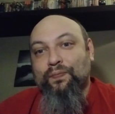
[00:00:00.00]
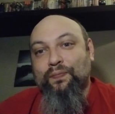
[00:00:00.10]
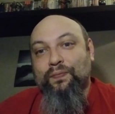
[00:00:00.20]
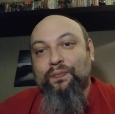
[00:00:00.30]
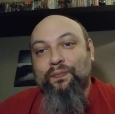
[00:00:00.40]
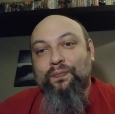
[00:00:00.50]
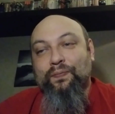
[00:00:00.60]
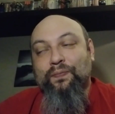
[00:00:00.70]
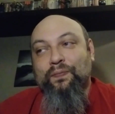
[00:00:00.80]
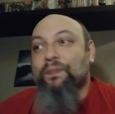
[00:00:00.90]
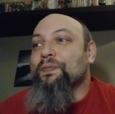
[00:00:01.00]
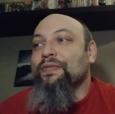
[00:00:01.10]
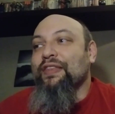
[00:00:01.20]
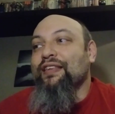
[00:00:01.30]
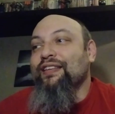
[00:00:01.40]

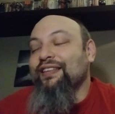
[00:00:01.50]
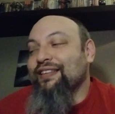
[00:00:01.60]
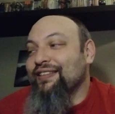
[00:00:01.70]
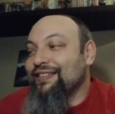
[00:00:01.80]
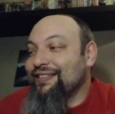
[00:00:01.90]
Nobody speaks.